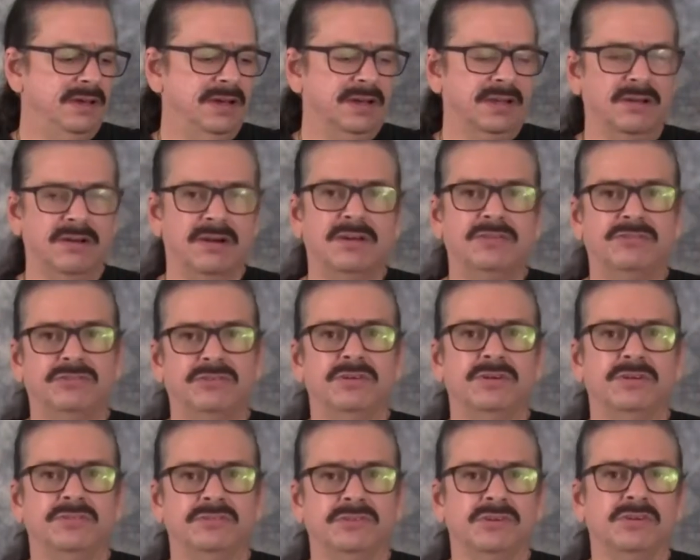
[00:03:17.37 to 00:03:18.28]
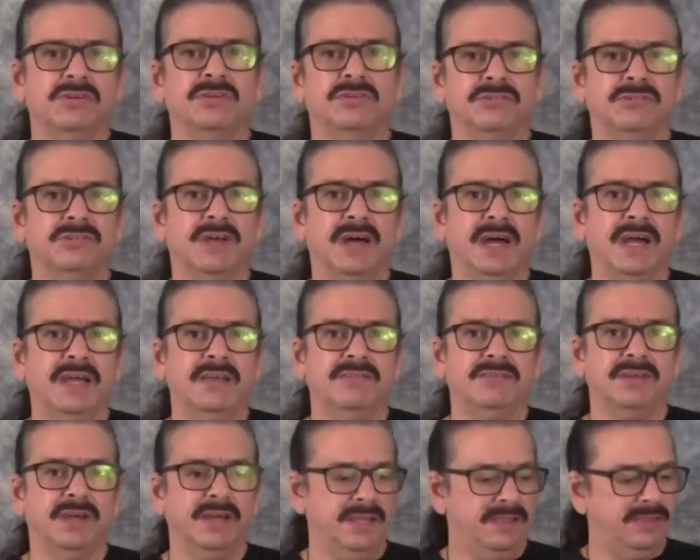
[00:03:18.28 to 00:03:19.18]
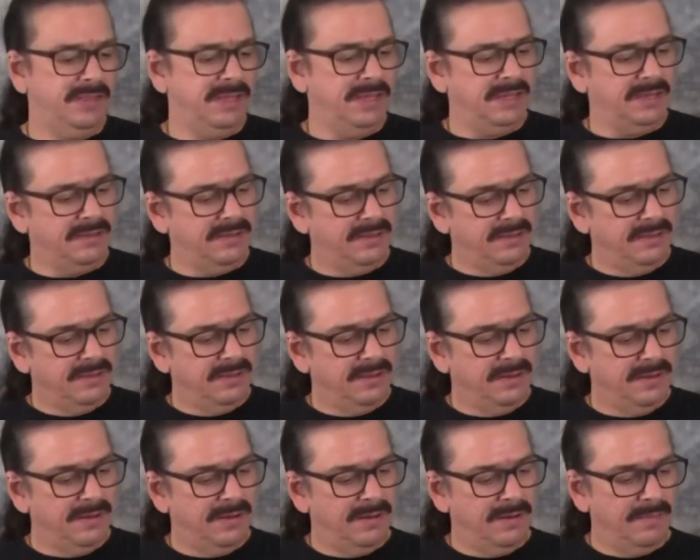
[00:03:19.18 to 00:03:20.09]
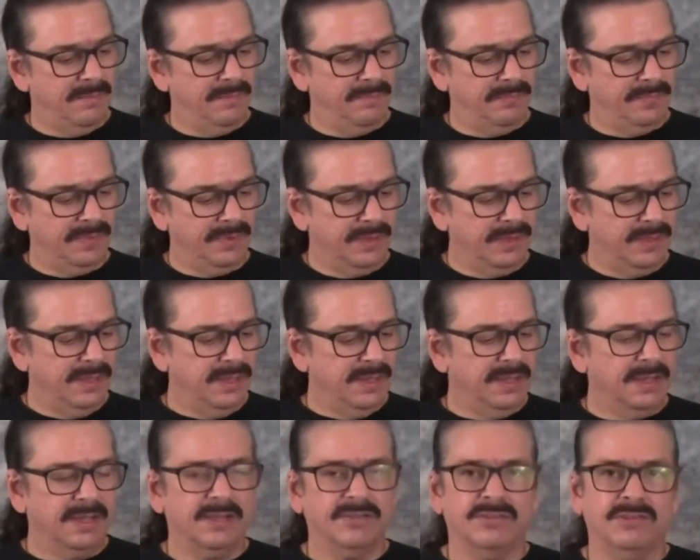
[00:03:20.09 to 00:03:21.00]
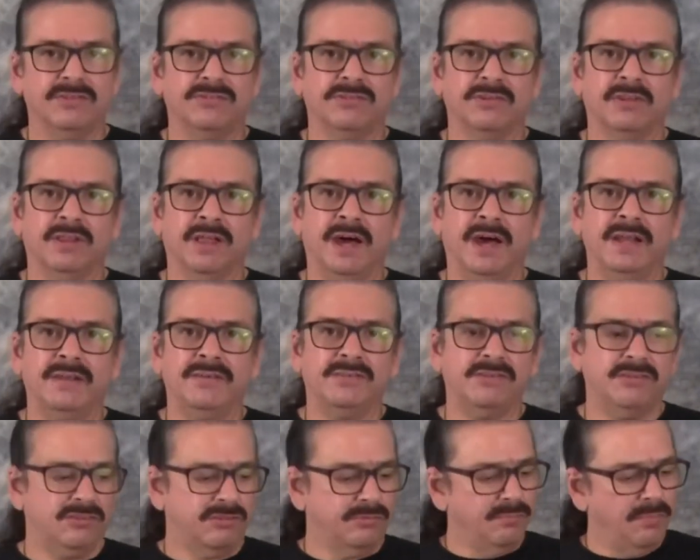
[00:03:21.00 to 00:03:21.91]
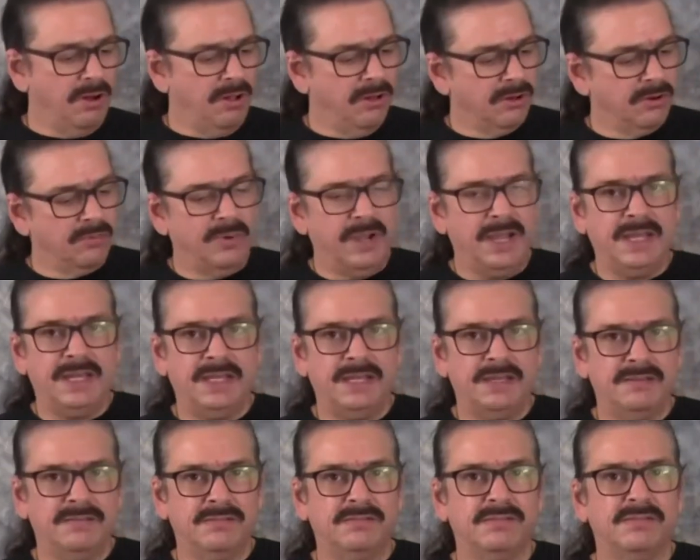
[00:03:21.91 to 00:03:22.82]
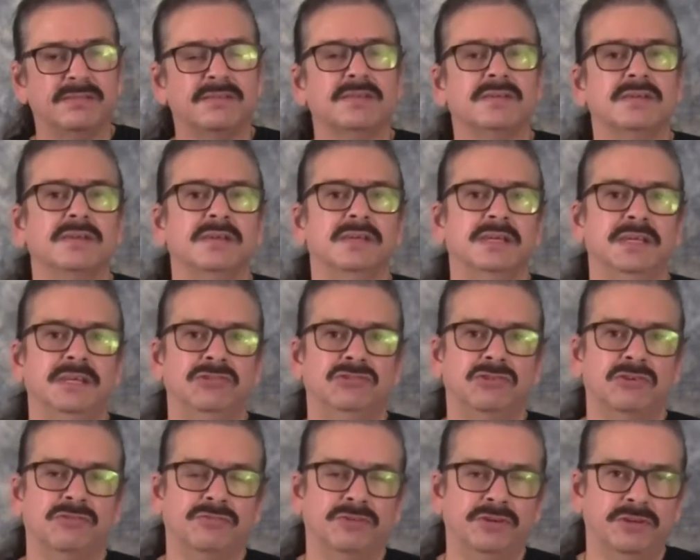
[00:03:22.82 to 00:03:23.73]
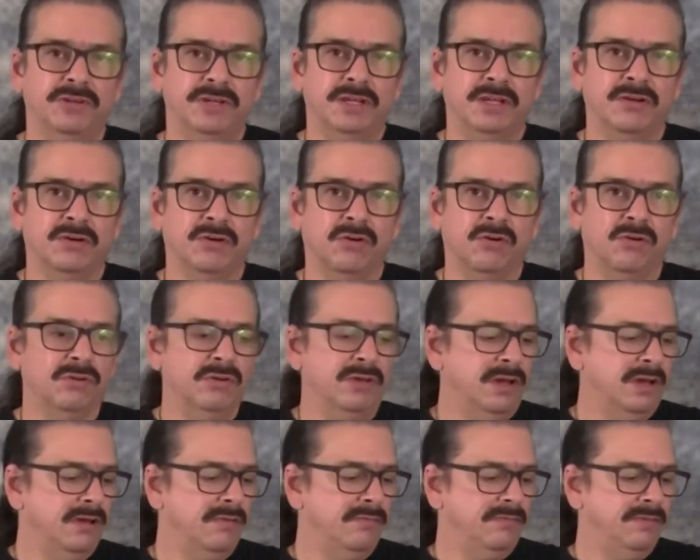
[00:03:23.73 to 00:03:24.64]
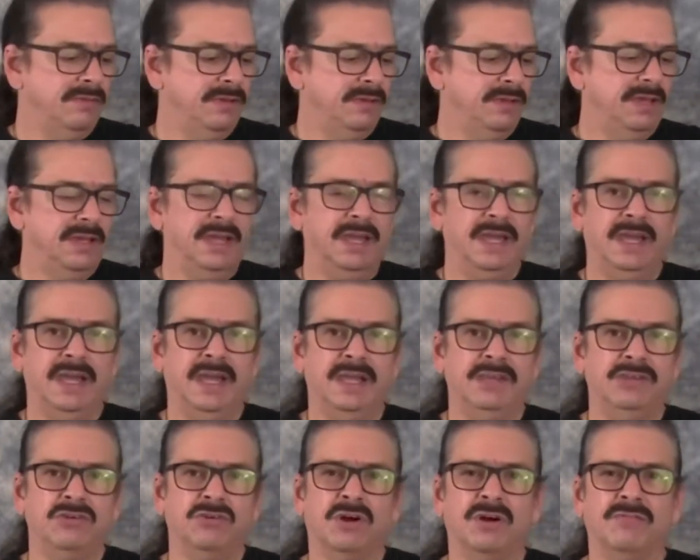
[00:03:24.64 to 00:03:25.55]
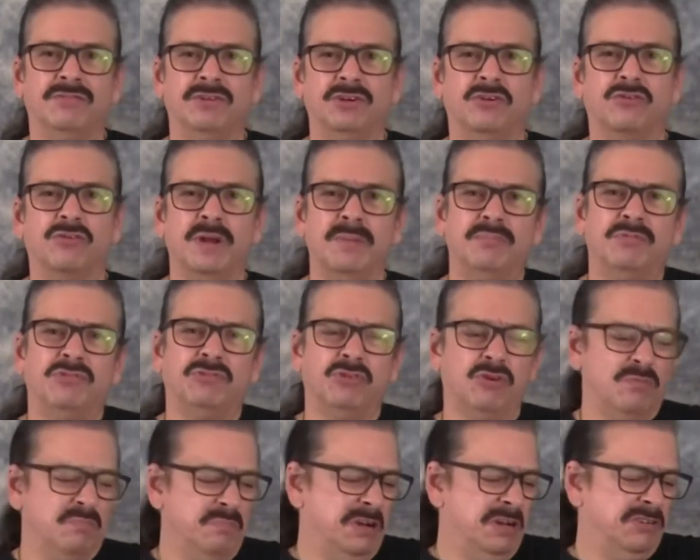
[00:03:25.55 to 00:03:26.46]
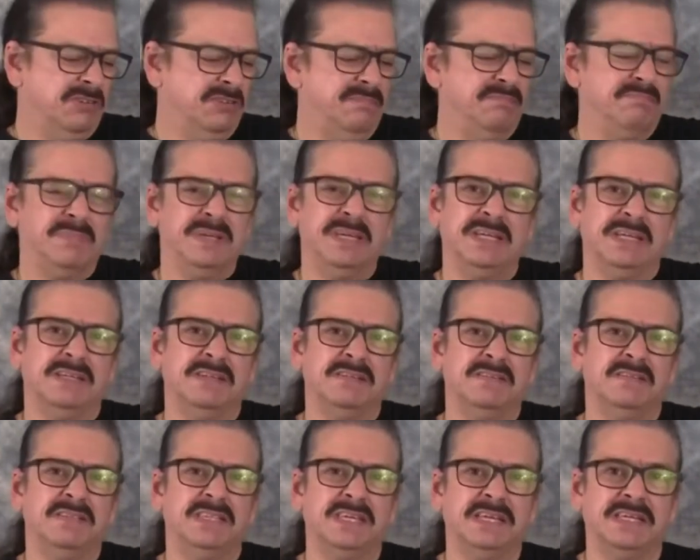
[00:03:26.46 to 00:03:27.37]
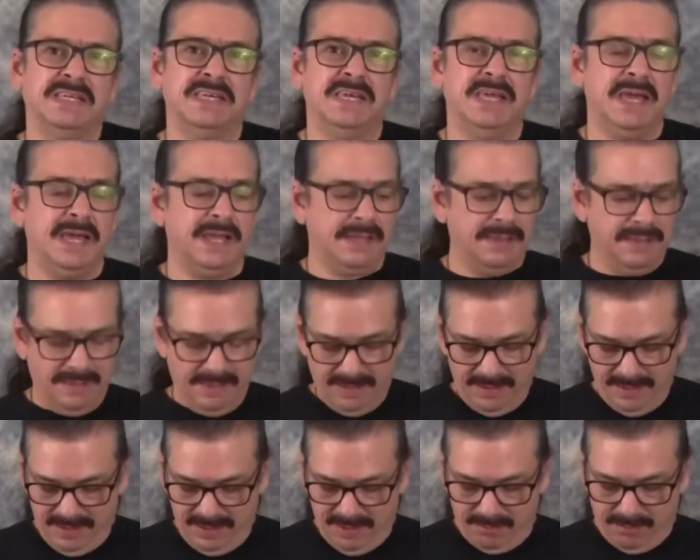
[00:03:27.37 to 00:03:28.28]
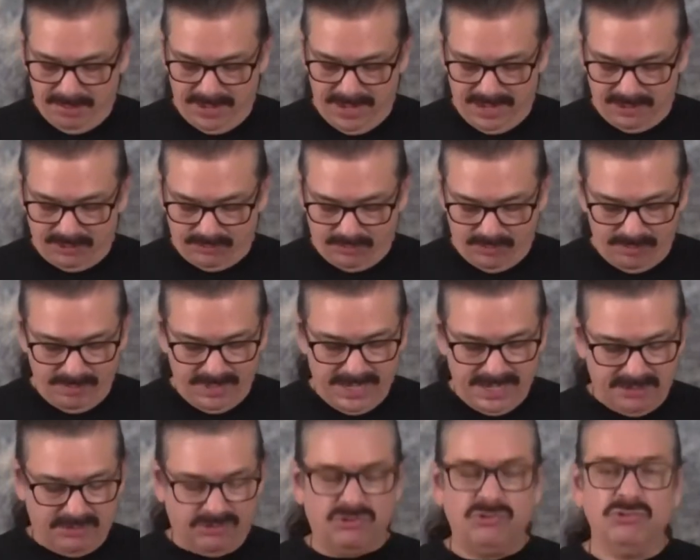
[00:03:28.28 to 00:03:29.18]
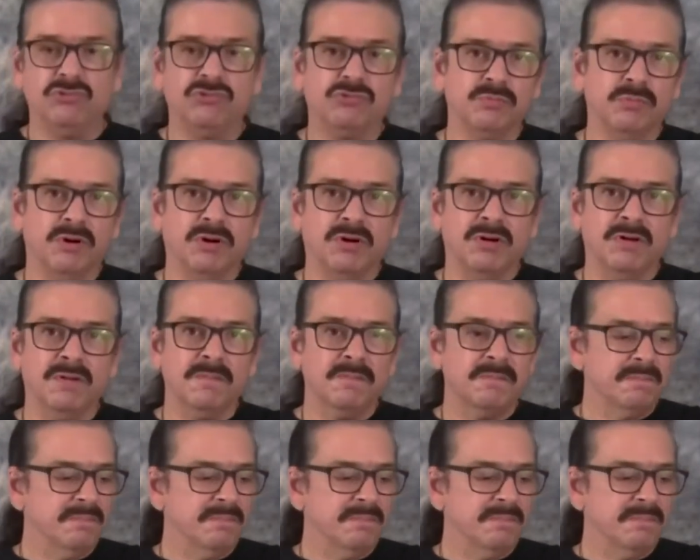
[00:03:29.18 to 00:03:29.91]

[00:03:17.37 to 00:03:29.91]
concert is a good size, I think, because it's a lot smaller radius, easier for you to get a hold of, and you don't have to grip so much a big, thick neck. But as for me, it's too small.